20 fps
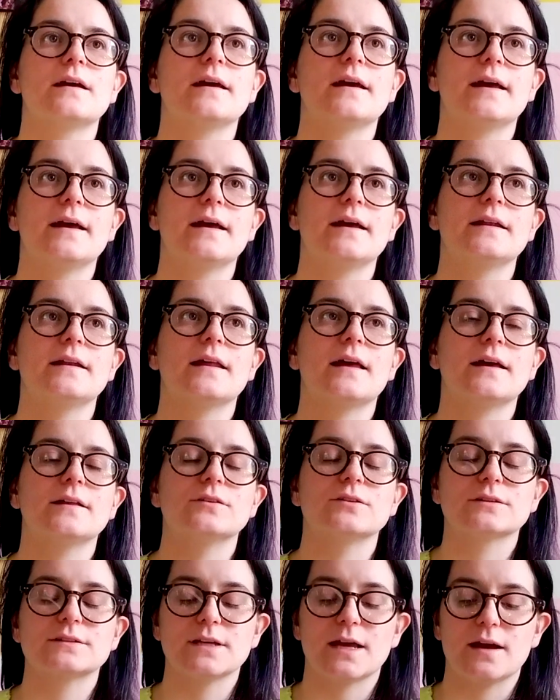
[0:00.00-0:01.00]
And I
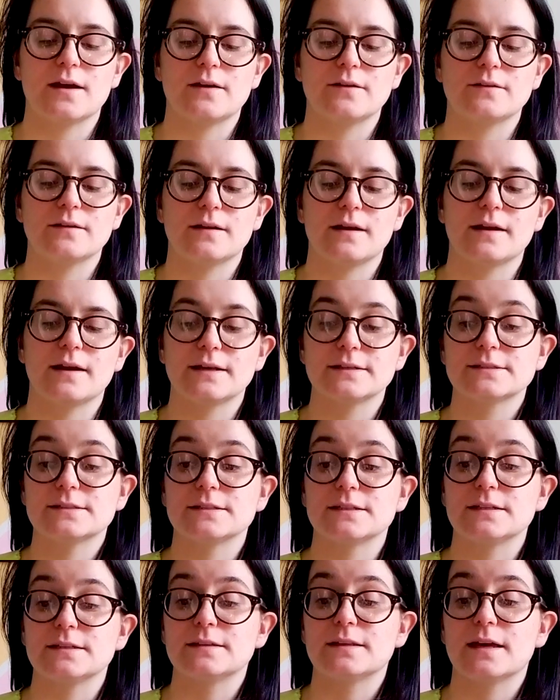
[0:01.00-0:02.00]
look down and I
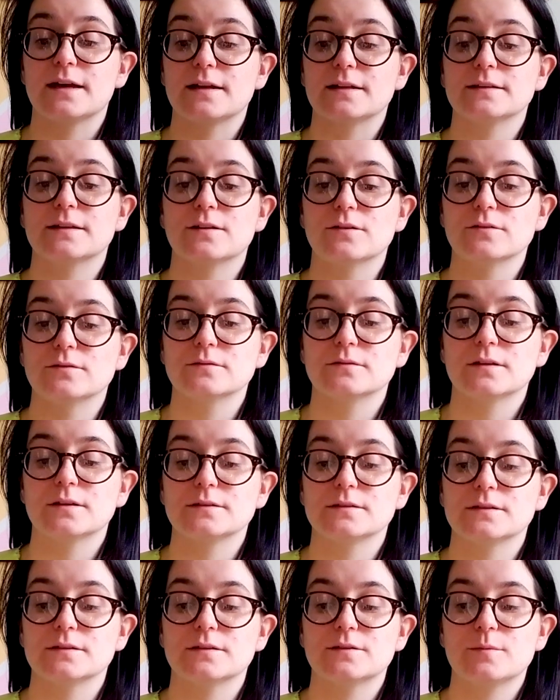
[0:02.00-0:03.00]
see that a
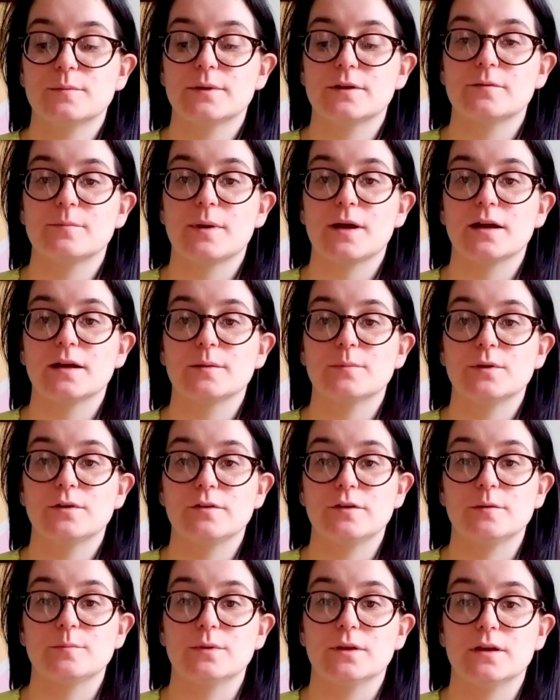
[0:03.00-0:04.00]
little bit of my
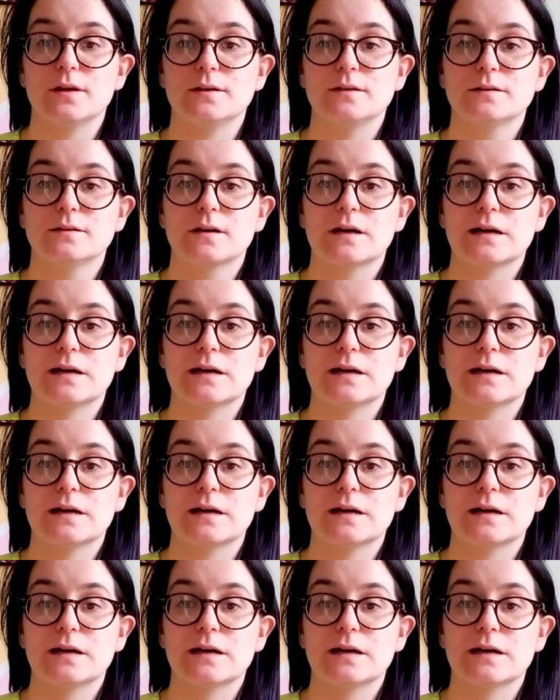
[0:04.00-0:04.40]
period blood